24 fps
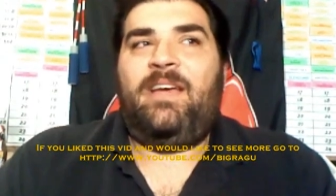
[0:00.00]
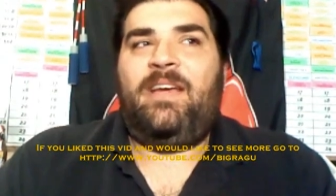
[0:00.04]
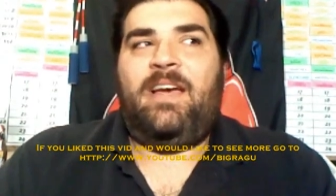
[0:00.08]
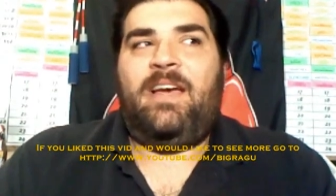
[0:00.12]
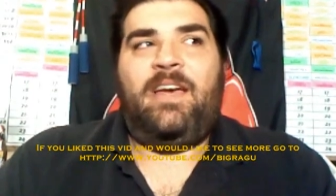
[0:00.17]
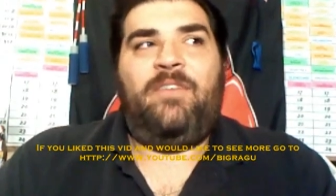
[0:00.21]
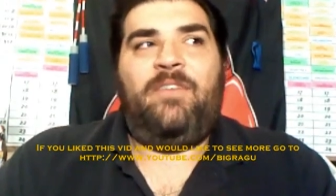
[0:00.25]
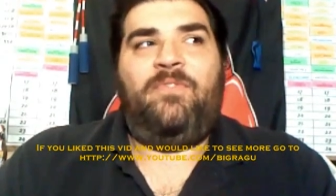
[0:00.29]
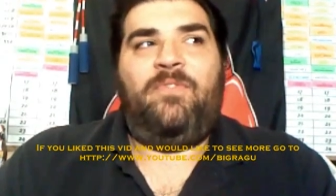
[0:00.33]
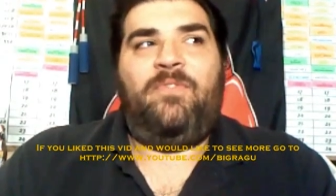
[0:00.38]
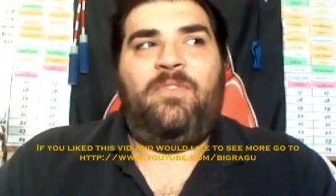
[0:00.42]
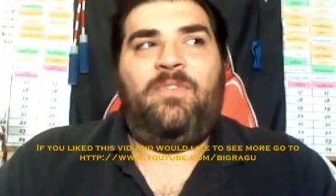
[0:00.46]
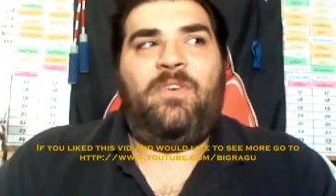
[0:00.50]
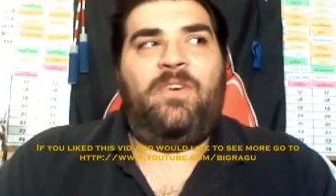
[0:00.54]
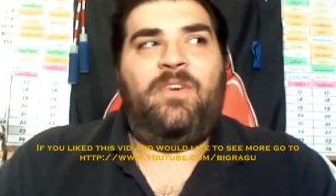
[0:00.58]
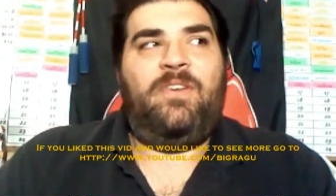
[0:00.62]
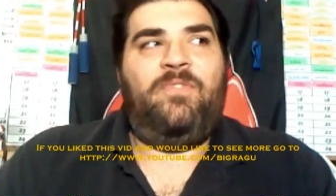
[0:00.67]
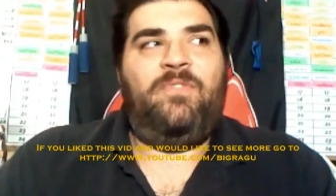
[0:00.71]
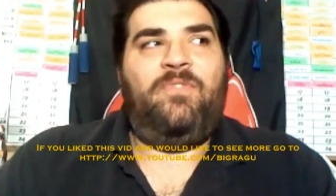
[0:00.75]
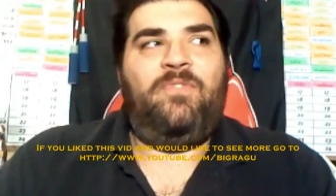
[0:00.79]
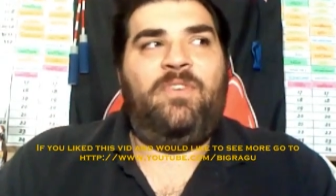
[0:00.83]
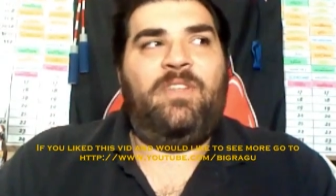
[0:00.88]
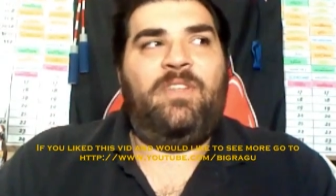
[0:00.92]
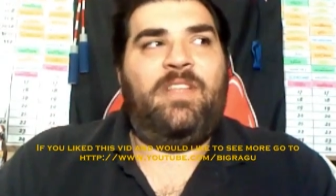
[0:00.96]
I already
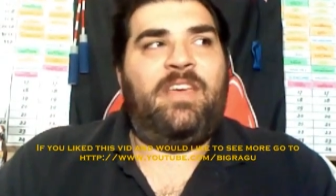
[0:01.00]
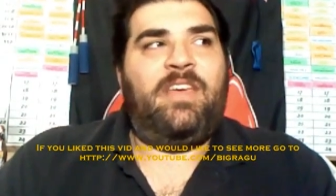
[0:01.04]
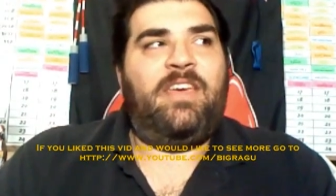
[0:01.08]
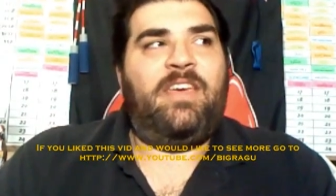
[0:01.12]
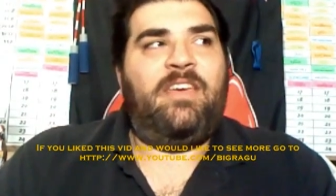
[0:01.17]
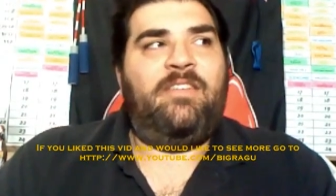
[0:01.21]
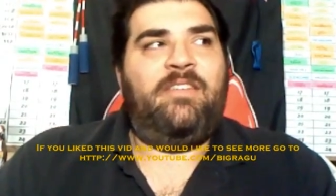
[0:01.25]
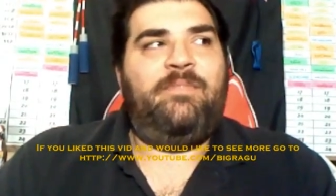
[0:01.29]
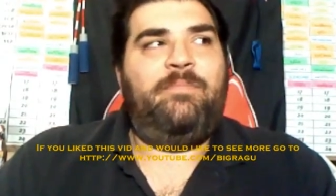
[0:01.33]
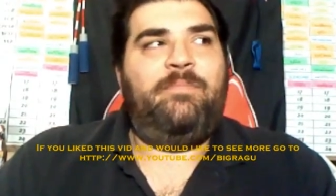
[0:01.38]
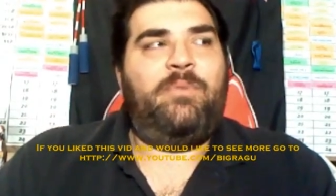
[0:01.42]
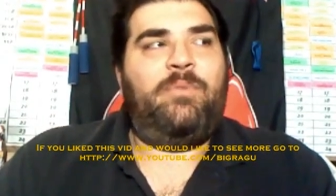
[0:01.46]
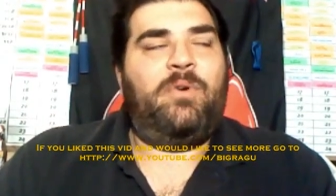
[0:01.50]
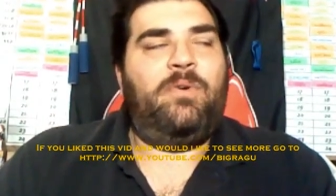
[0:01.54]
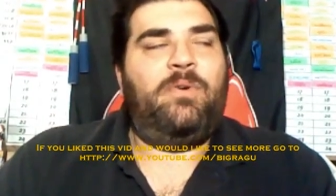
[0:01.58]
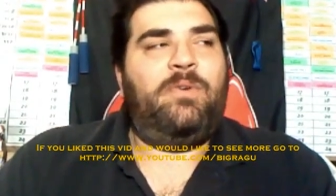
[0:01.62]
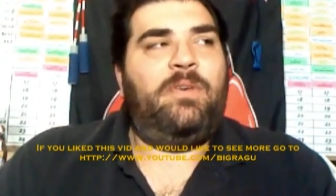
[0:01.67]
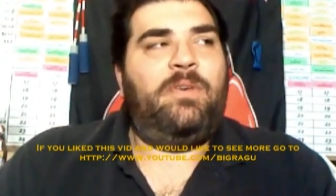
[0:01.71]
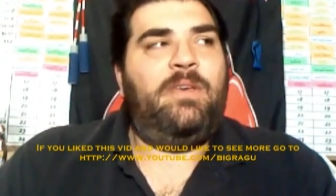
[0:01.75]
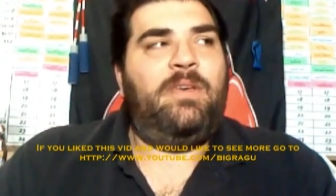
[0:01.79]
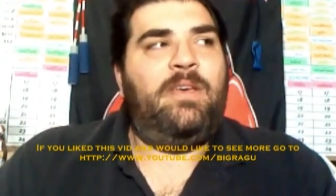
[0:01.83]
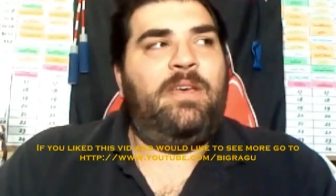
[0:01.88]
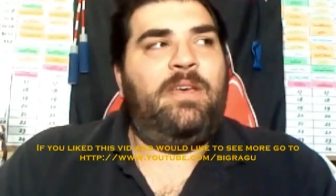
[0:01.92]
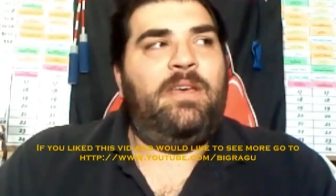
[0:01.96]
feel like I
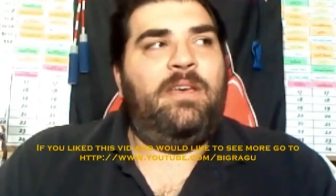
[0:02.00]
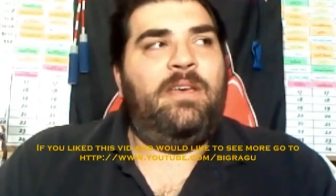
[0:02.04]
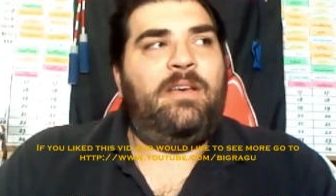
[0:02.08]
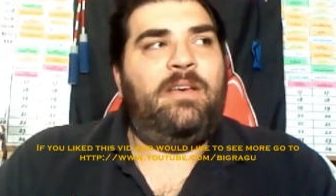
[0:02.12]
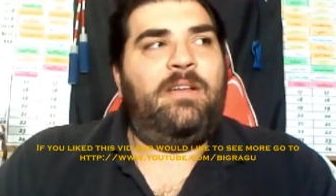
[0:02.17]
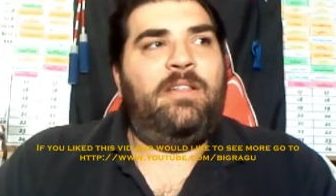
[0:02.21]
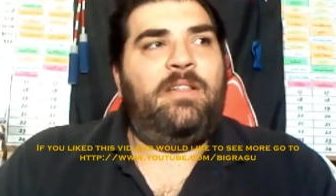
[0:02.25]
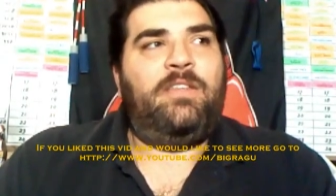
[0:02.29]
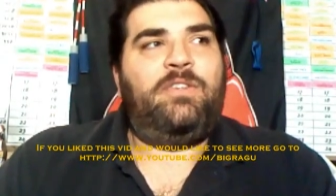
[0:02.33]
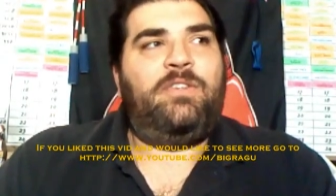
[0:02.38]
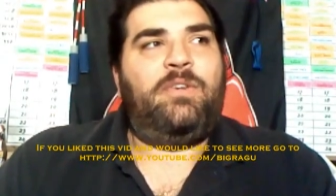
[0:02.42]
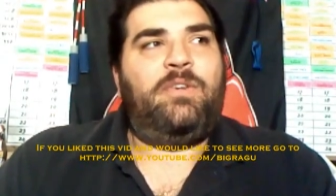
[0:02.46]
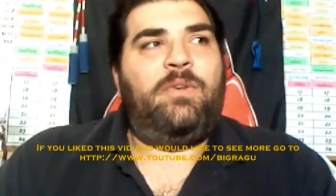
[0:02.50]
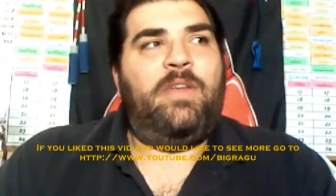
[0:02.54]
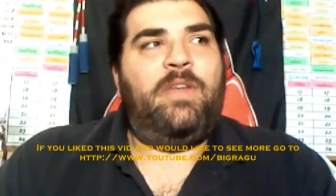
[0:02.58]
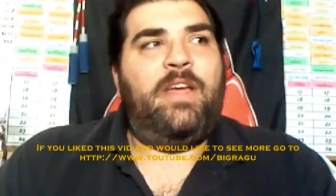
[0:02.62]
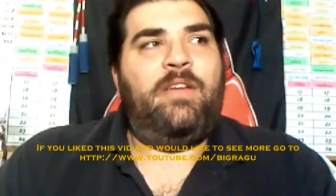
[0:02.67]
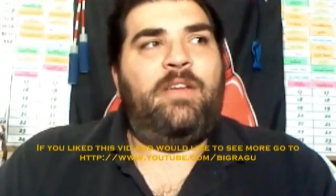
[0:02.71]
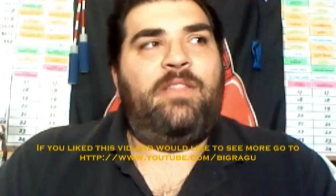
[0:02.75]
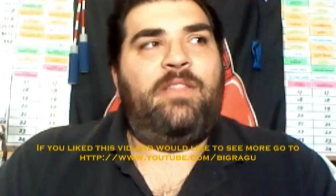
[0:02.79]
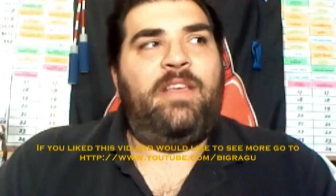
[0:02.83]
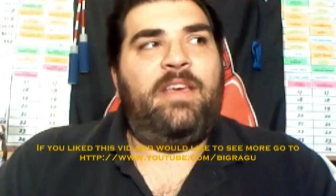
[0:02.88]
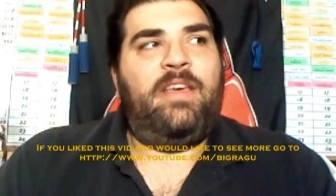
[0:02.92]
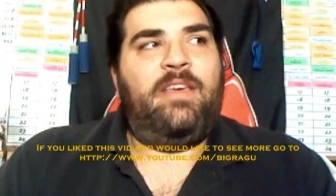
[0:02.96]
broke Klitschko
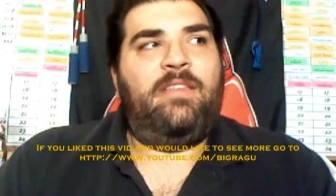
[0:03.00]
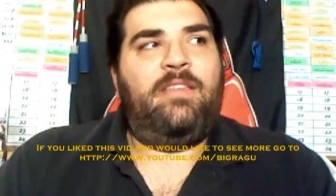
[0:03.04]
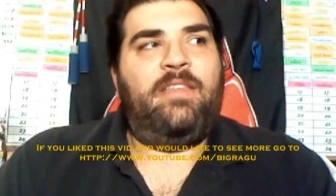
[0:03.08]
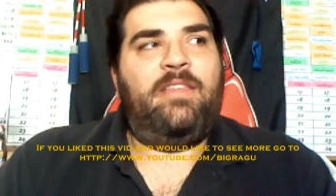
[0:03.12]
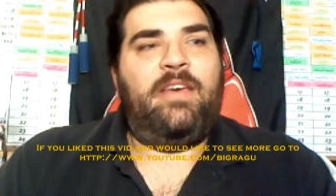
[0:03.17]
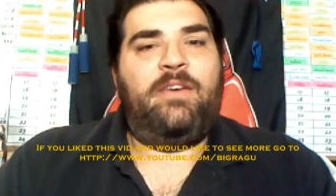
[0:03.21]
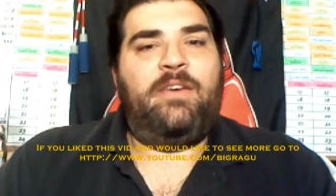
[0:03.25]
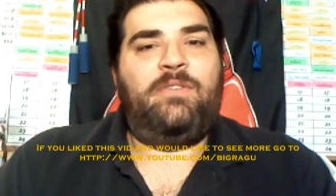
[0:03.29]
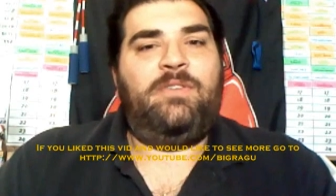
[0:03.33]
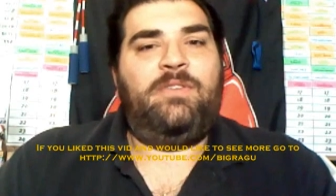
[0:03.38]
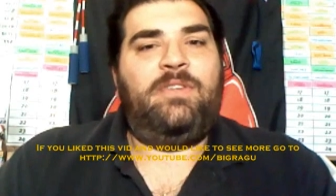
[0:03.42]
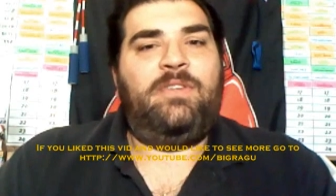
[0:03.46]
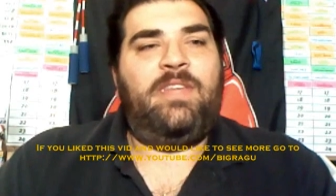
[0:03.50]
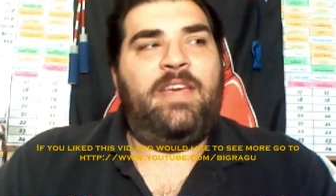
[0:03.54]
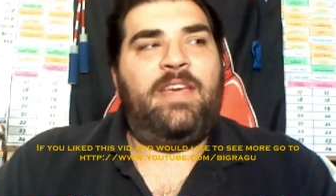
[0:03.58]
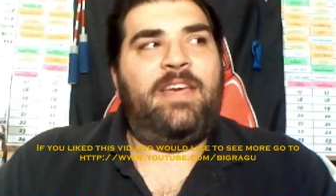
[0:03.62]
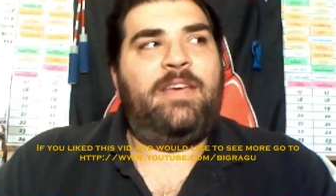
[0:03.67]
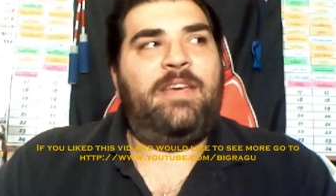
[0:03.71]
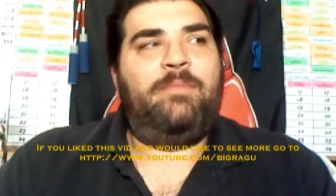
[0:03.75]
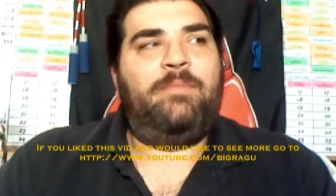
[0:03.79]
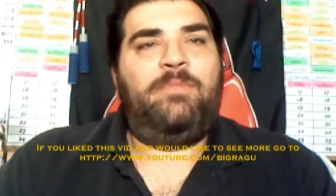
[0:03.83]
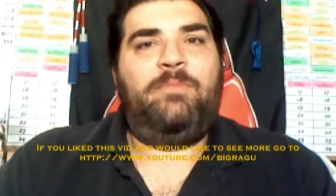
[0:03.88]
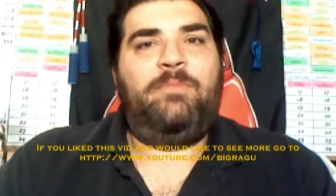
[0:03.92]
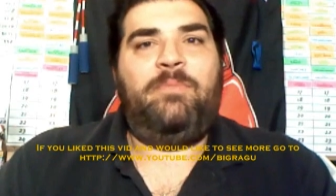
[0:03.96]
down like a thousand
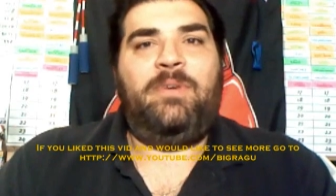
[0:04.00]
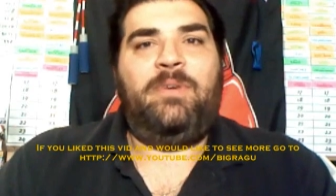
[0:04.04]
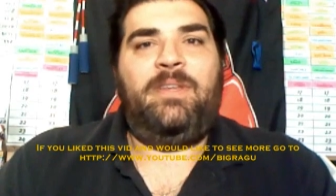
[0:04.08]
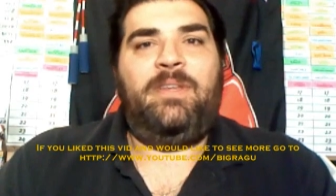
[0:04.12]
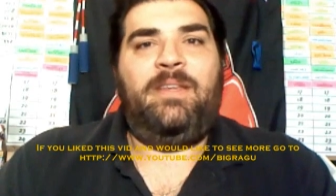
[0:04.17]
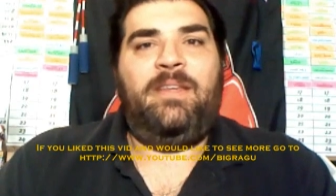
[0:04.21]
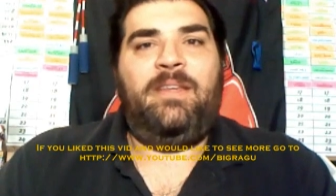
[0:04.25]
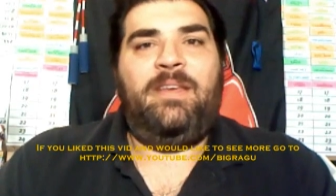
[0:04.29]
times, but